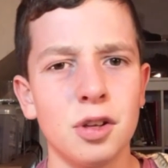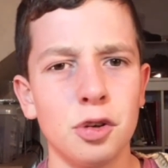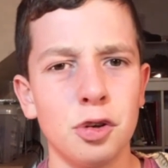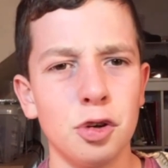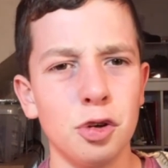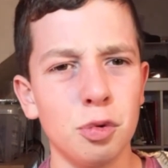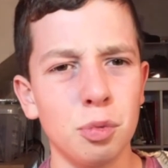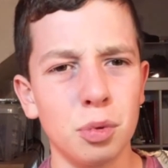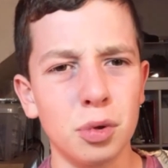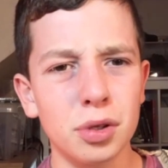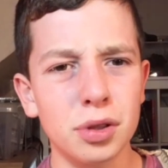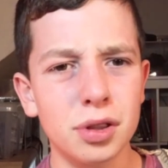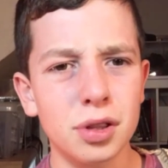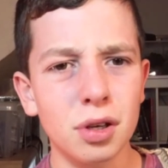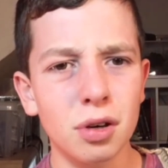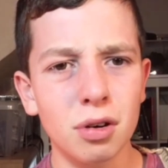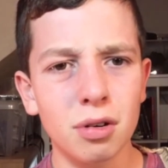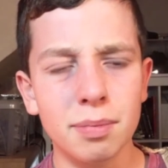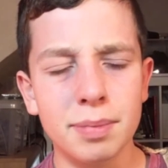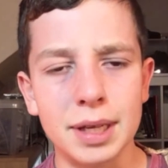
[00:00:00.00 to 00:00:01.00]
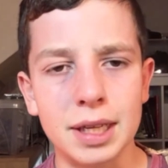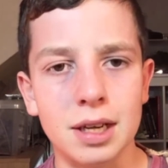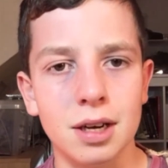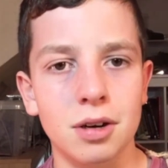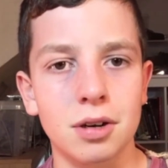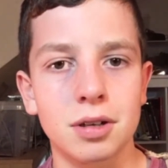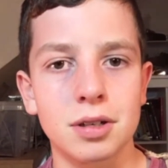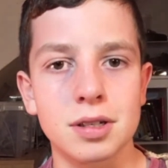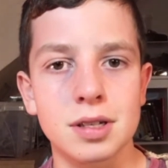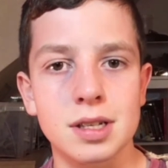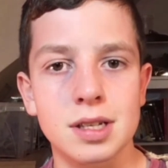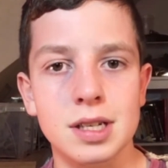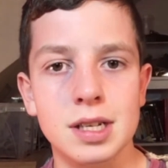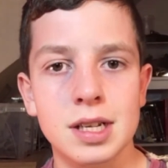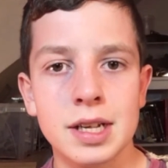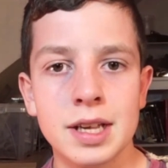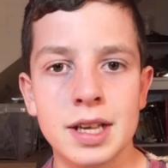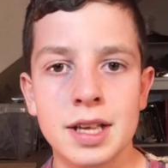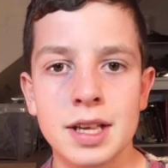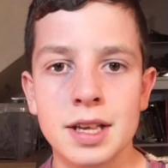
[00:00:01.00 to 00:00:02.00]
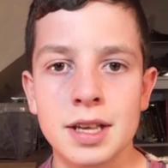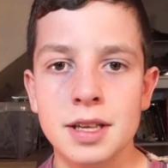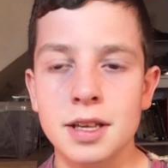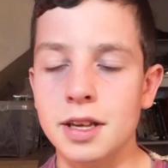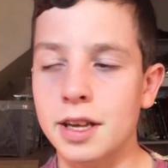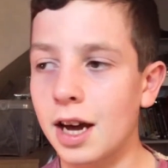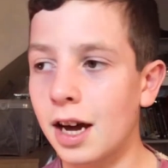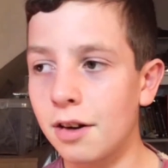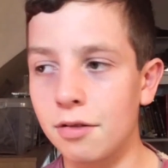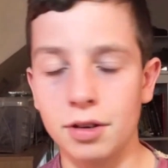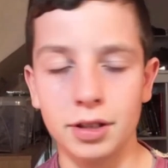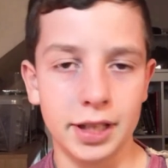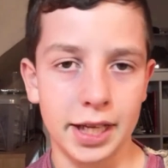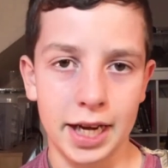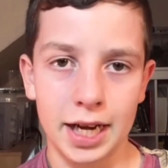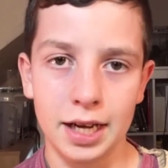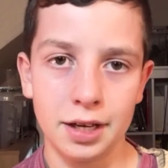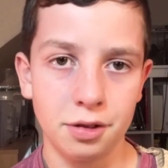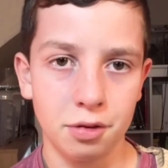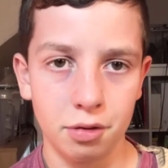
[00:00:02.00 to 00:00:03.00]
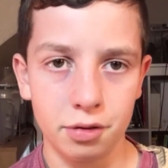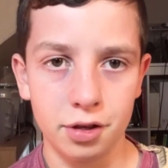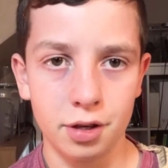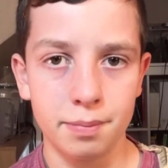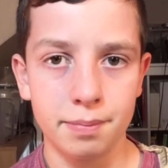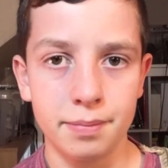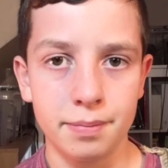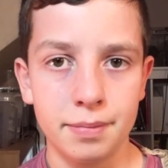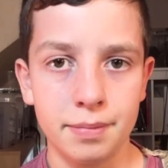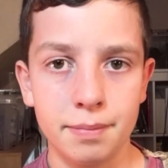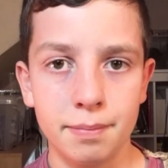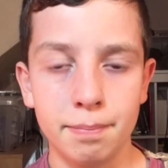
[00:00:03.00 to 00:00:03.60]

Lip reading: who would though, because you can't really handle them.